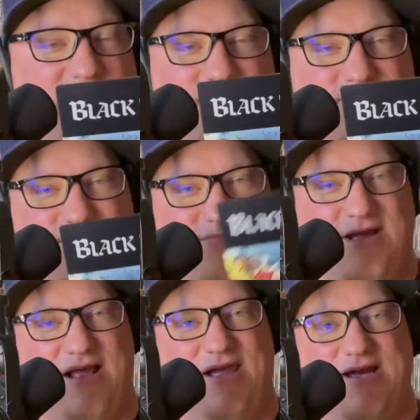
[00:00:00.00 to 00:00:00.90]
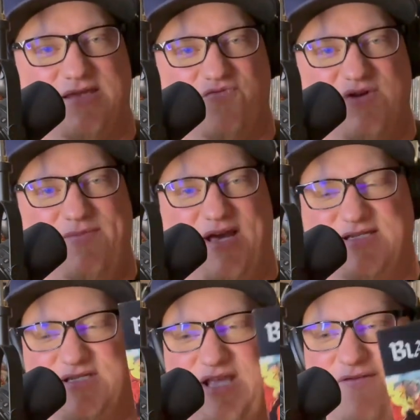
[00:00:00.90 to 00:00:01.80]
it. I like it. The
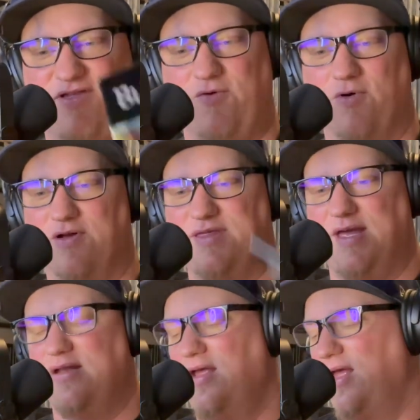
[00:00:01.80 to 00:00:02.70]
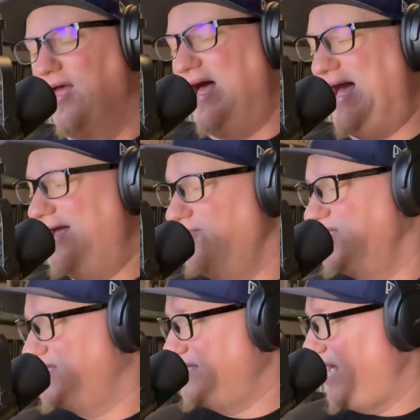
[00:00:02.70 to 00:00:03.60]
remix is definitely worth it. I
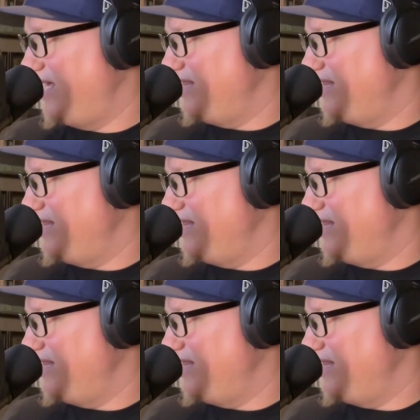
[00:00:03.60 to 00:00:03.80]
would say,